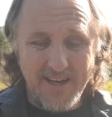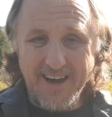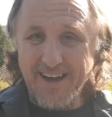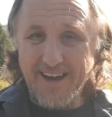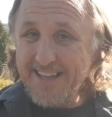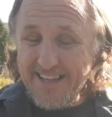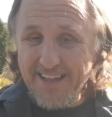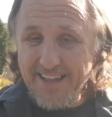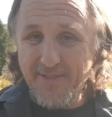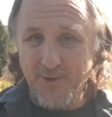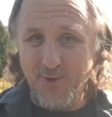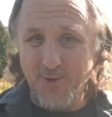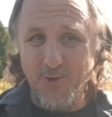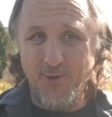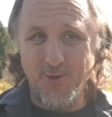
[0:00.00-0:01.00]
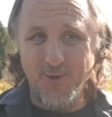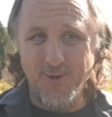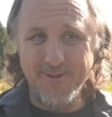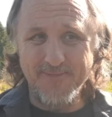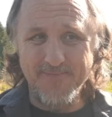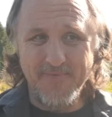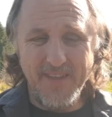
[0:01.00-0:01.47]
I need the
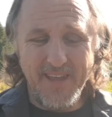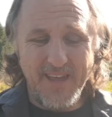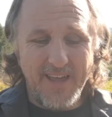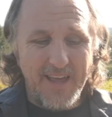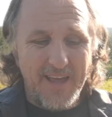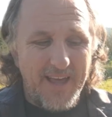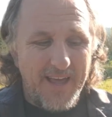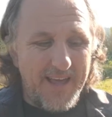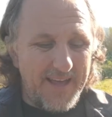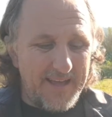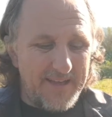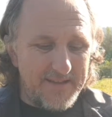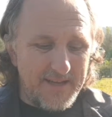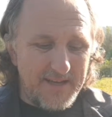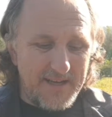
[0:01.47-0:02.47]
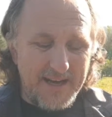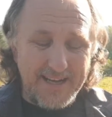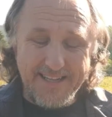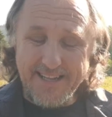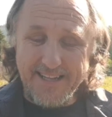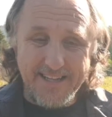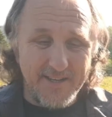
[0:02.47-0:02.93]
Lord, and I
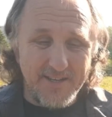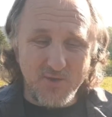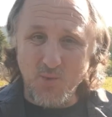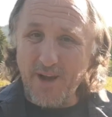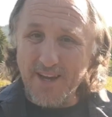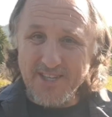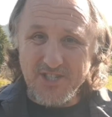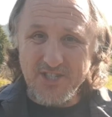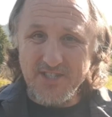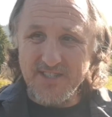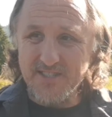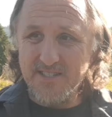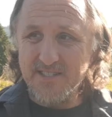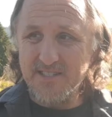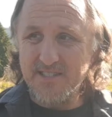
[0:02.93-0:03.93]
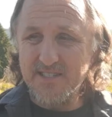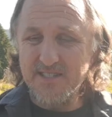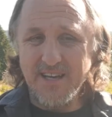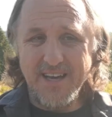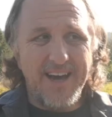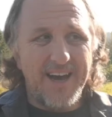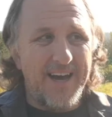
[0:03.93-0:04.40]
need his righteousness.
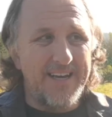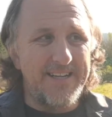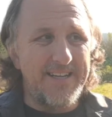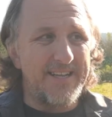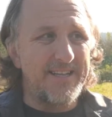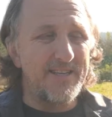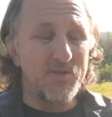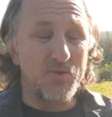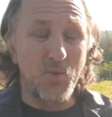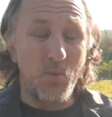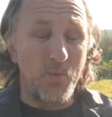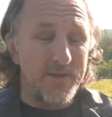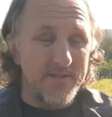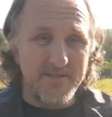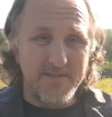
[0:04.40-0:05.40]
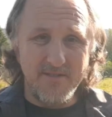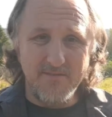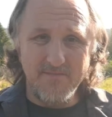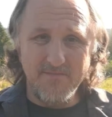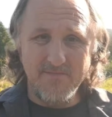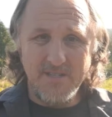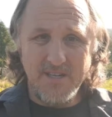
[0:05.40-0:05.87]
I need his
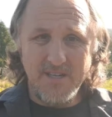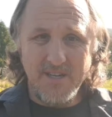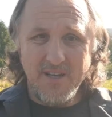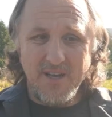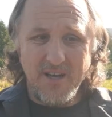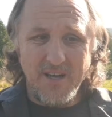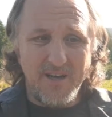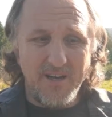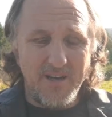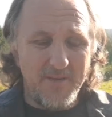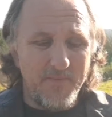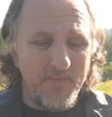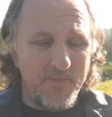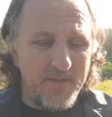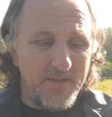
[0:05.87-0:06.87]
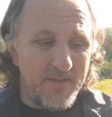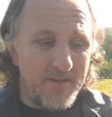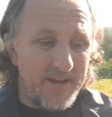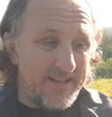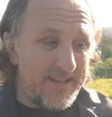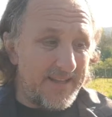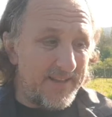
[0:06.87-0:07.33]
wisdom.
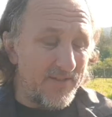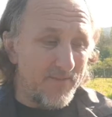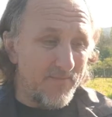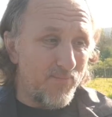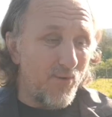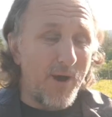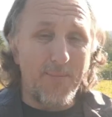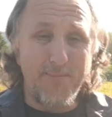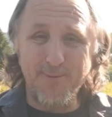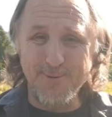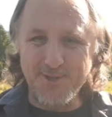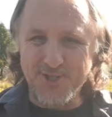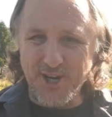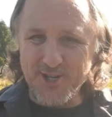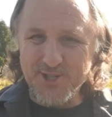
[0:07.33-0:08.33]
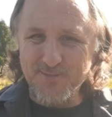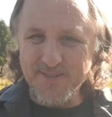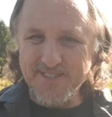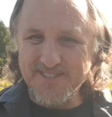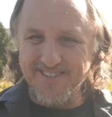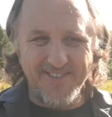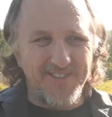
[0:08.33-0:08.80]
I need the proper
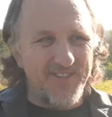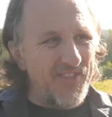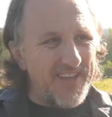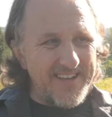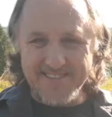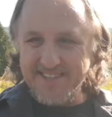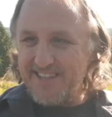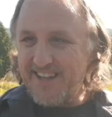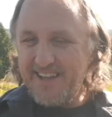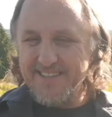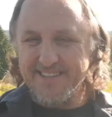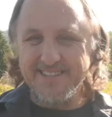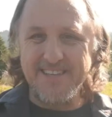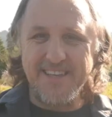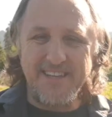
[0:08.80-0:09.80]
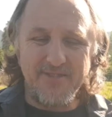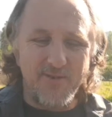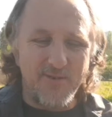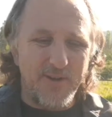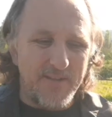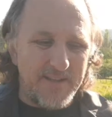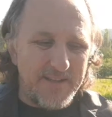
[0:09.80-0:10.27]
judgments on the things that I see
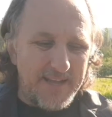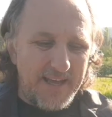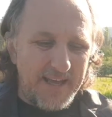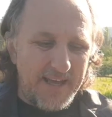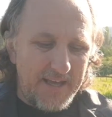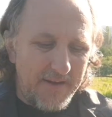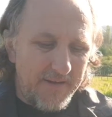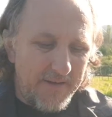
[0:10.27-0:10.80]
during the day.